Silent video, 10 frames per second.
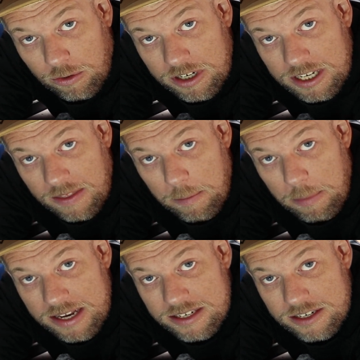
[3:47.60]
order to get the
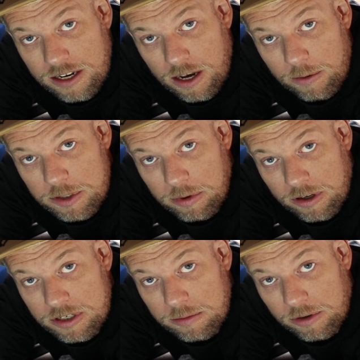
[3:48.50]
beds as low as
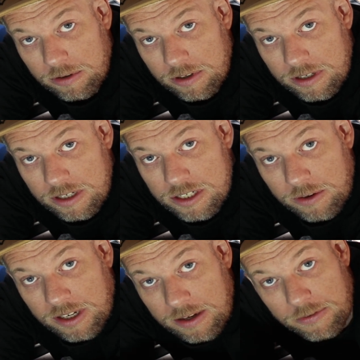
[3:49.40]
possible
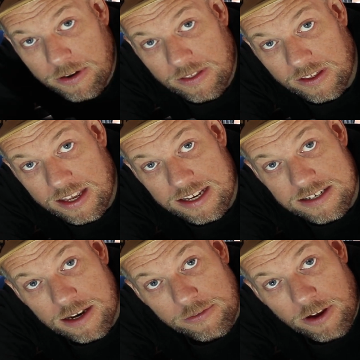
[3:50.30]
to give the kids
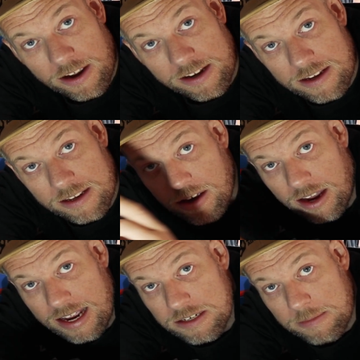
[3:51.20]
enough height, I
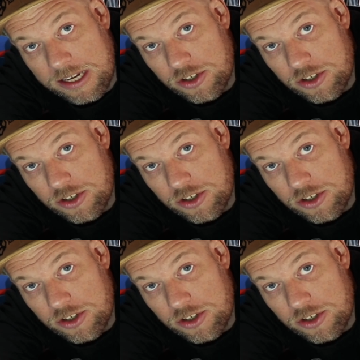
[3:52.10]
had to make